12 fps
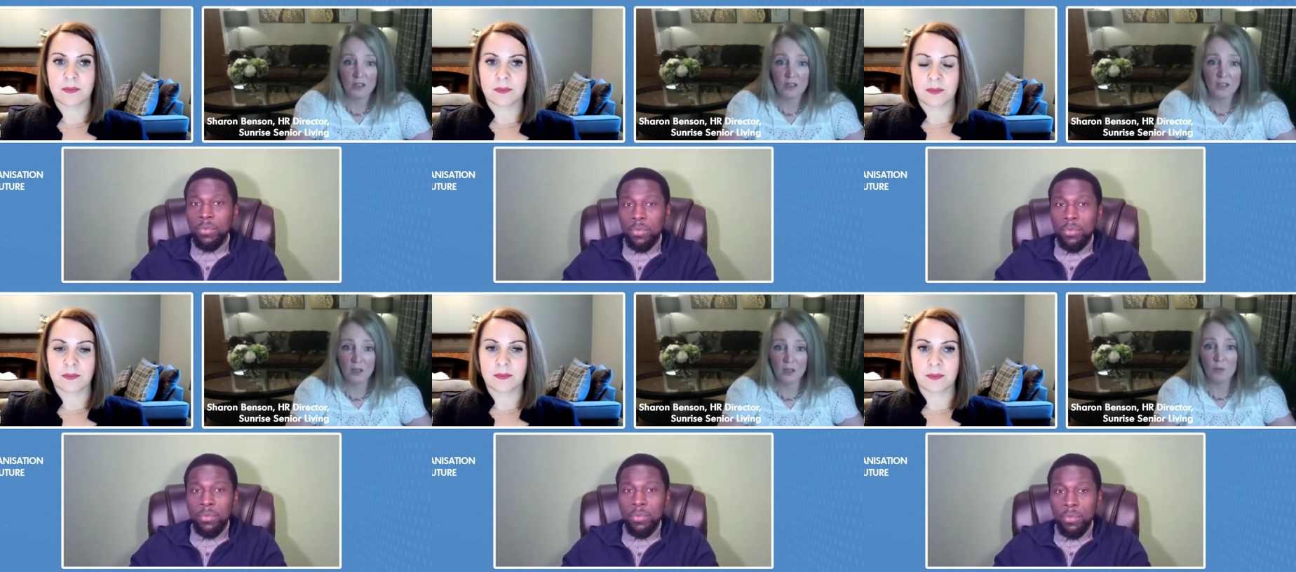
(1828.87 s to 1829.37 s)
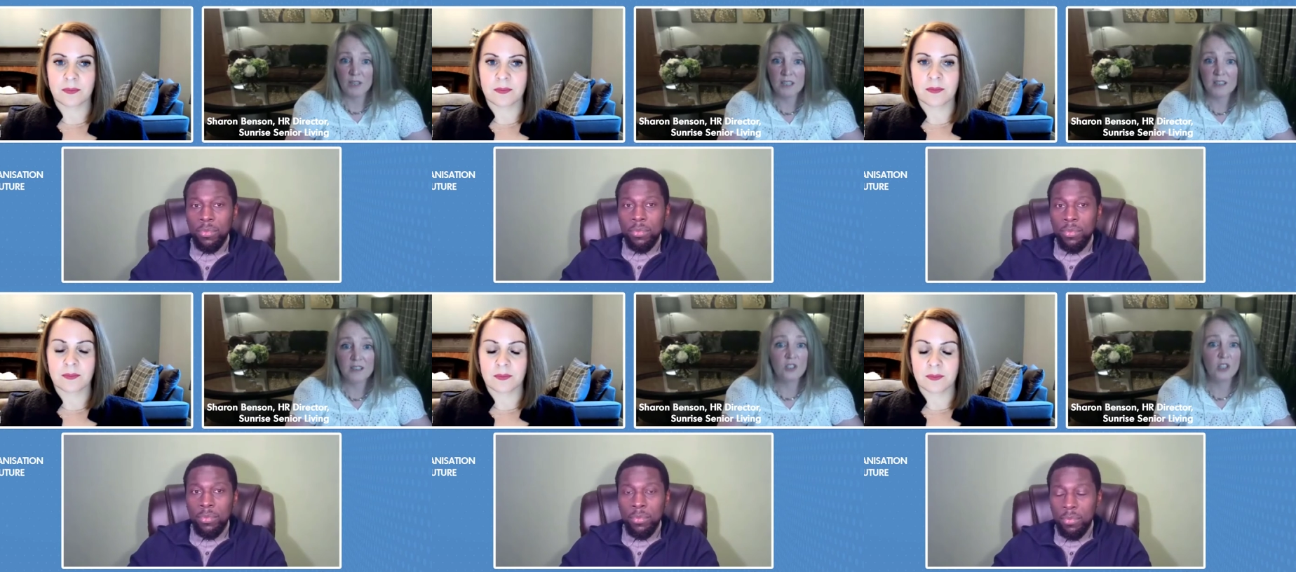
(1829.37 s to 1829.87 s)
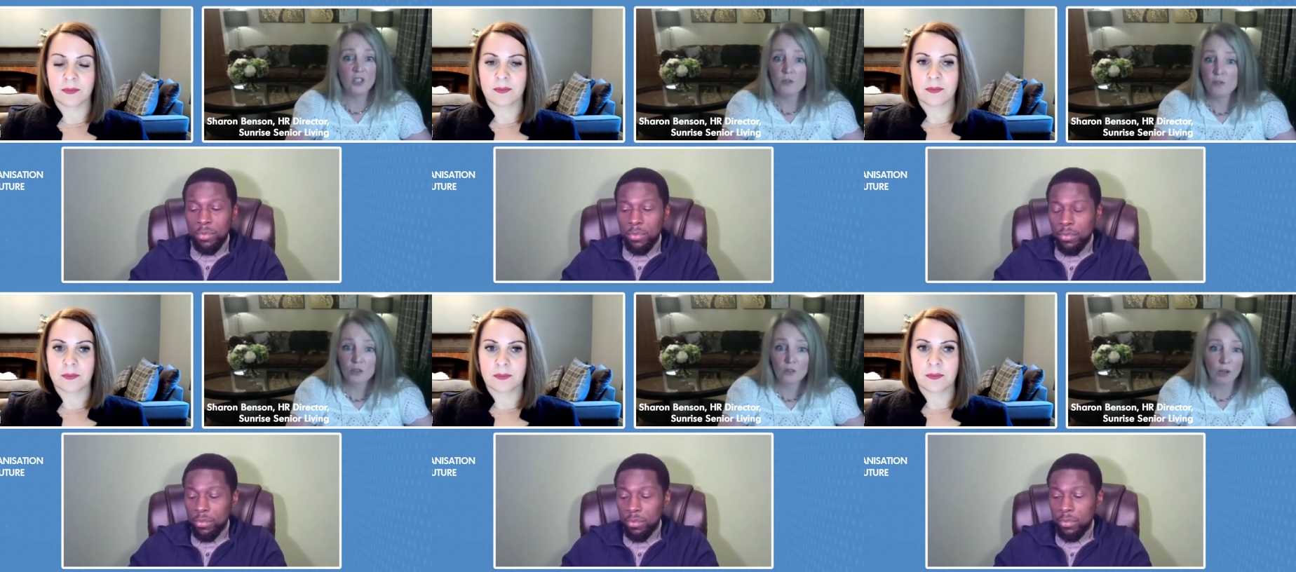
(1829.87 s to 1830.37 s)
Speaker 1: You know, we can continue
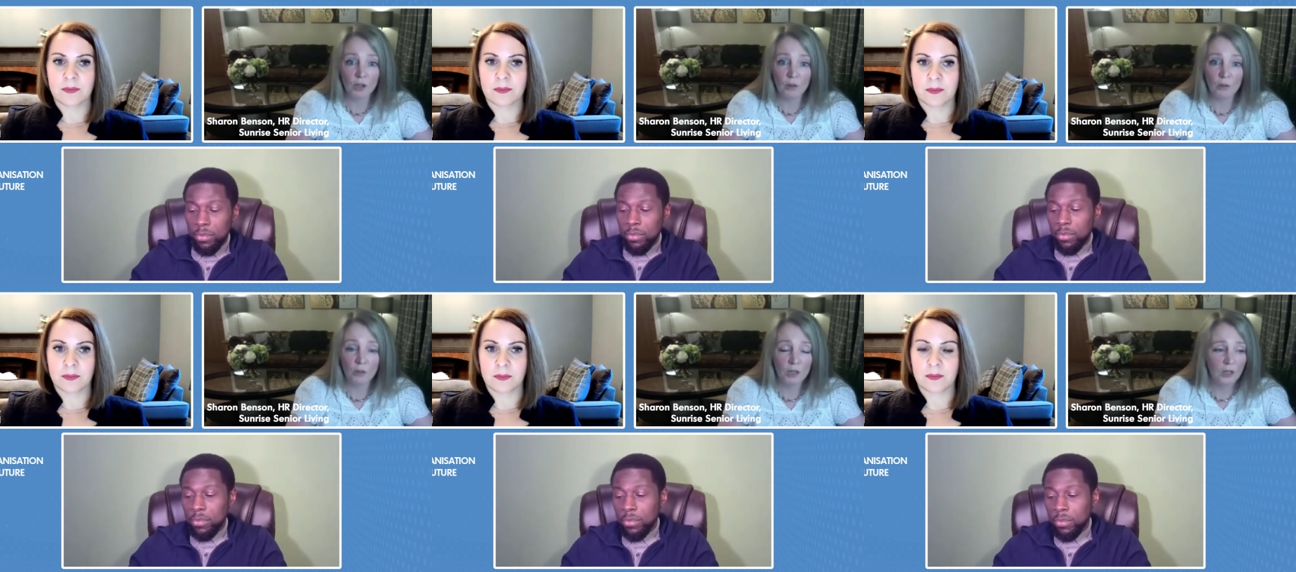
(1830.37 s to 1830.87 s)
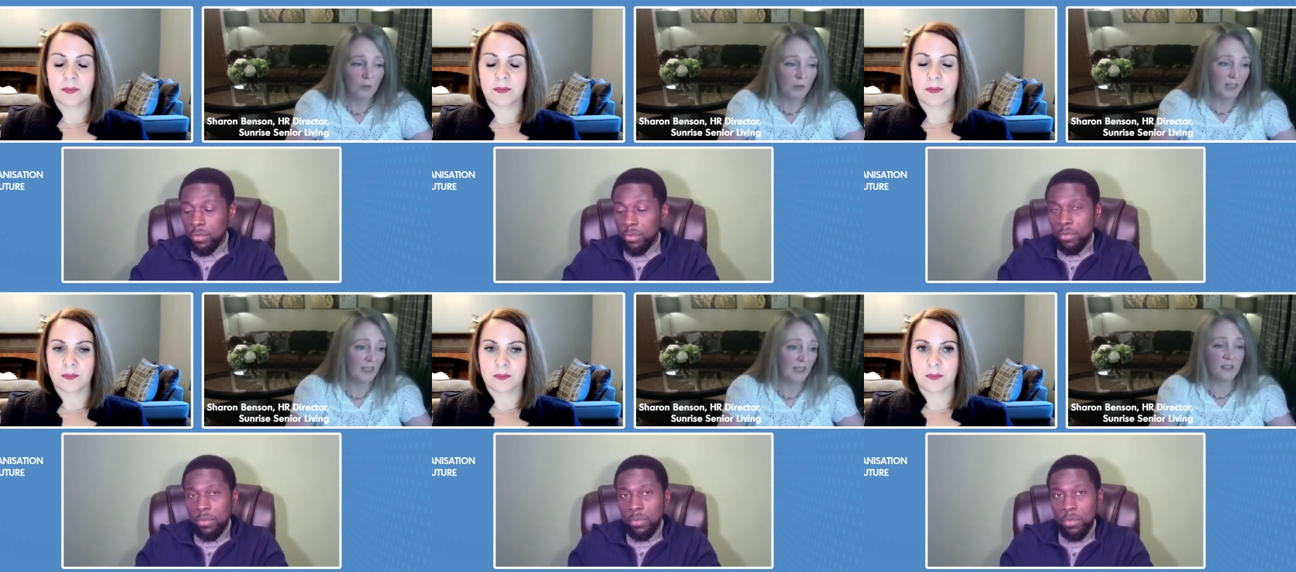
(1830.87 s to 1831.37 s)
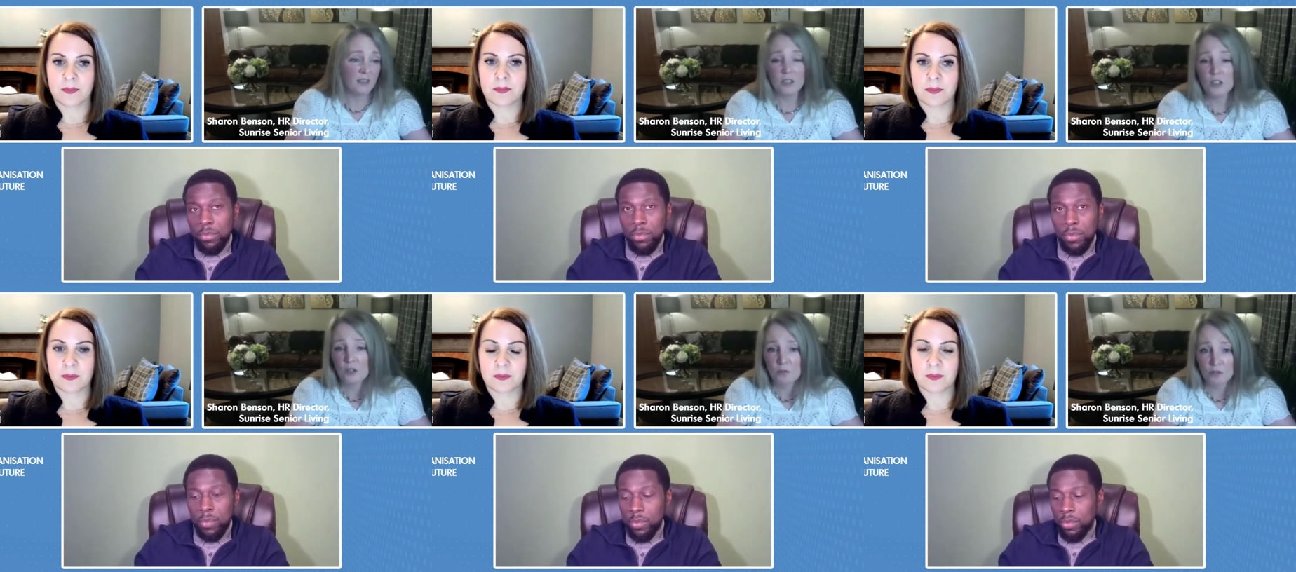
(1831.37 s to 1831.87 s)
to grow, we can
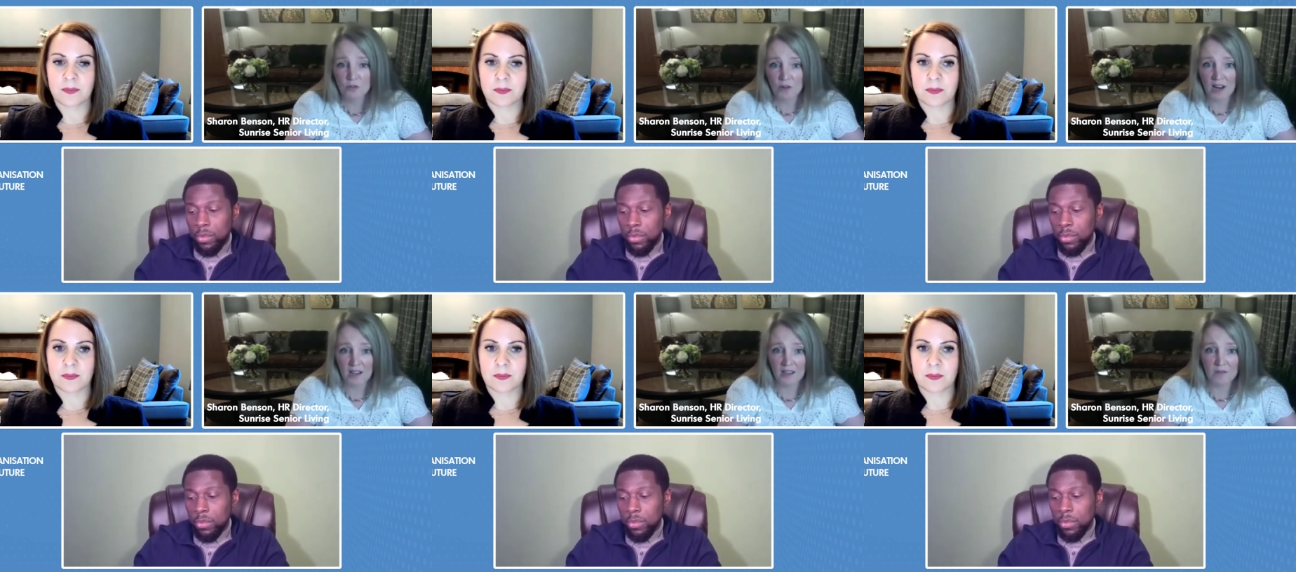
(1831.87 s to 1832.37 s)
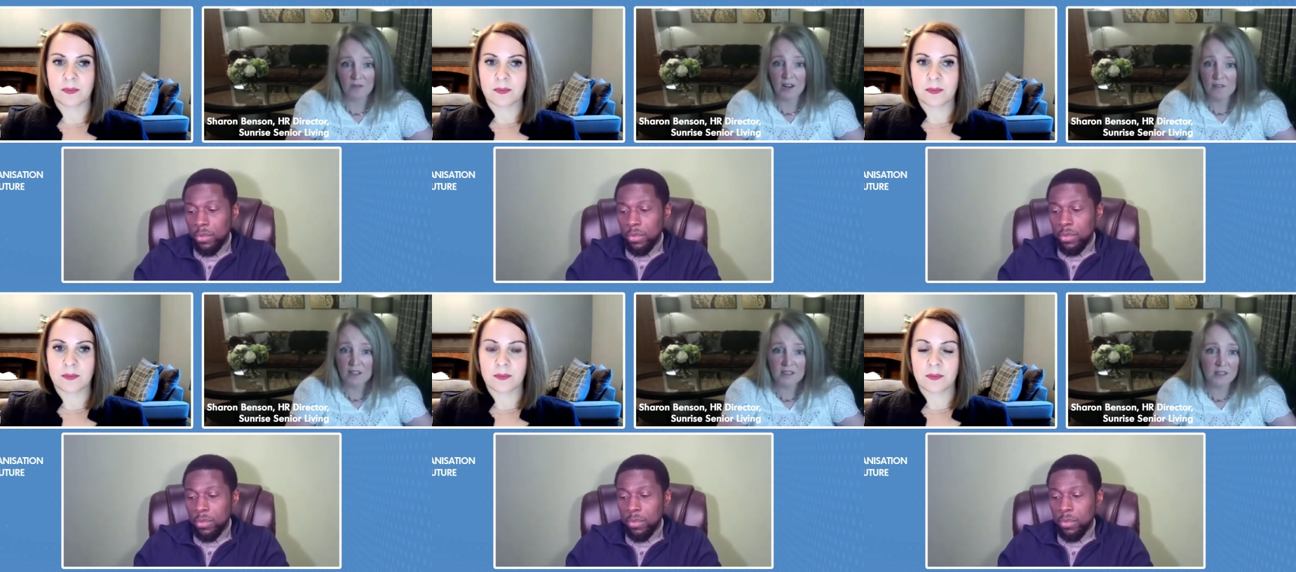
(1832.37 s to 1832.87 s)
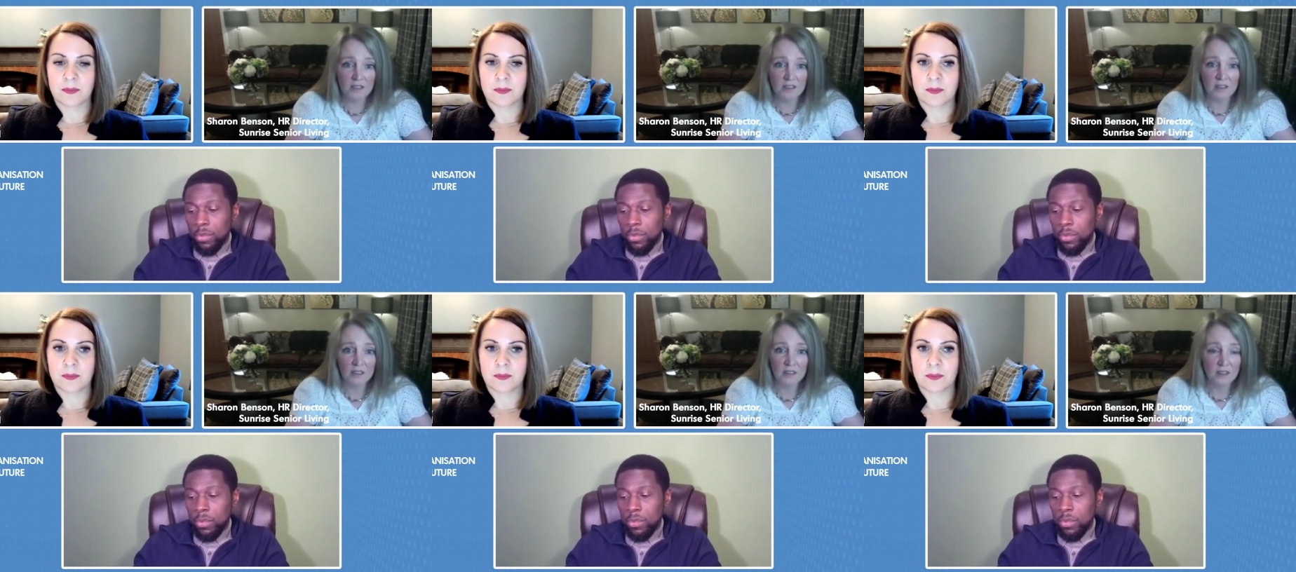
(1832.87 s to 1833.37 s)
continue to attract the right
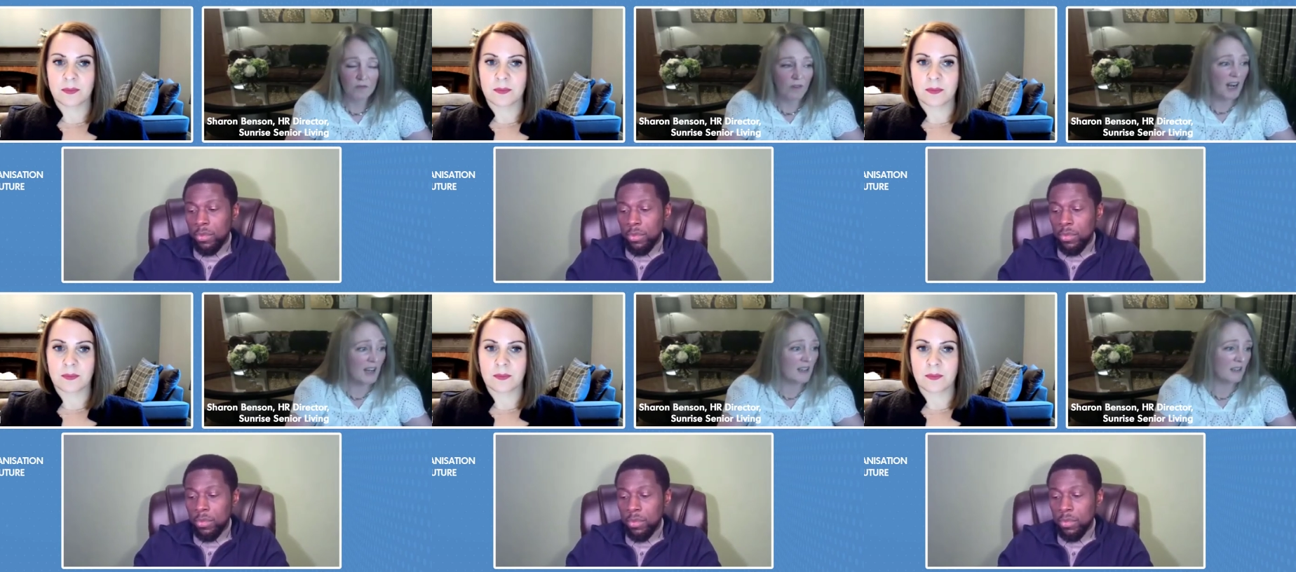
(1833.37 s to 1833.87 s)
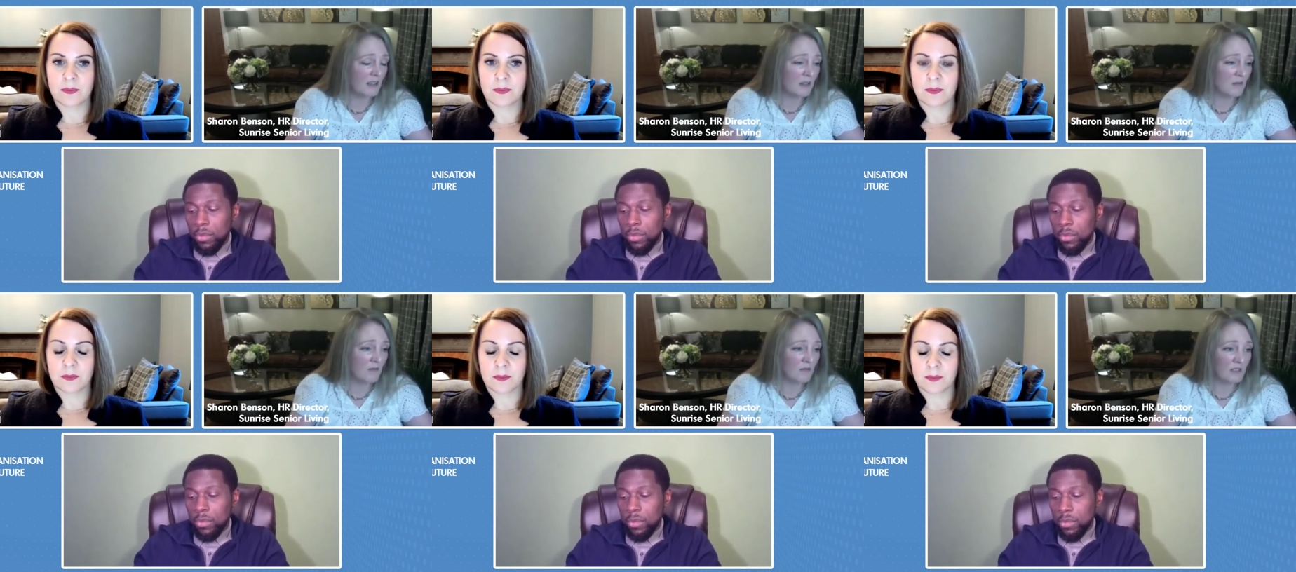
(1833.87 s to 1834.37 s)
resident, the right, you know,